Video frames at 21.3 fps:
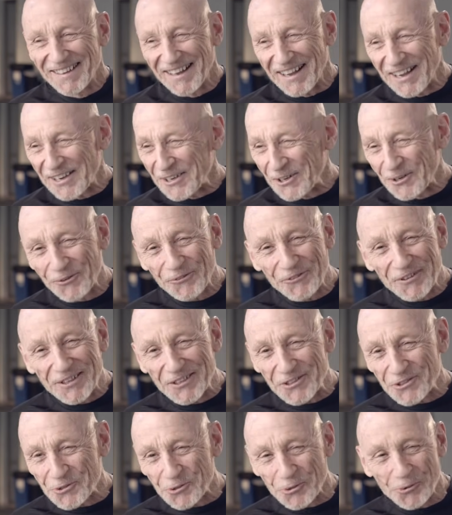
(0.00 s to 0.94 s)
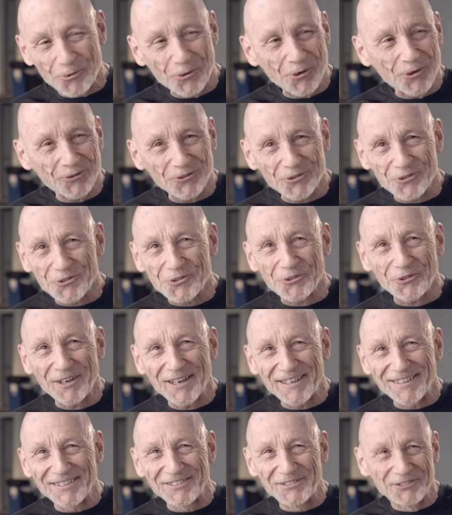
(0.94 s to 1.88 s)
I don't think it's too old to
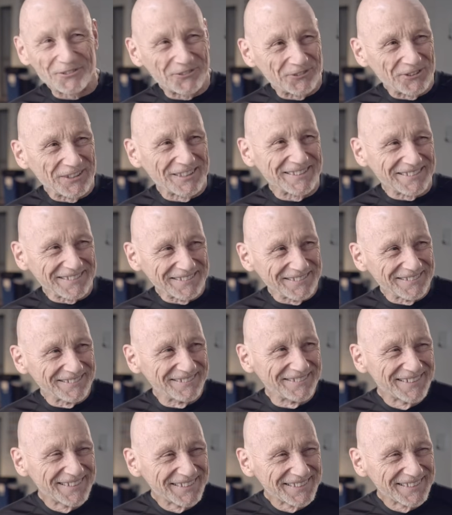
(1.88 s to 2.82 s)
train jiu-jitsu.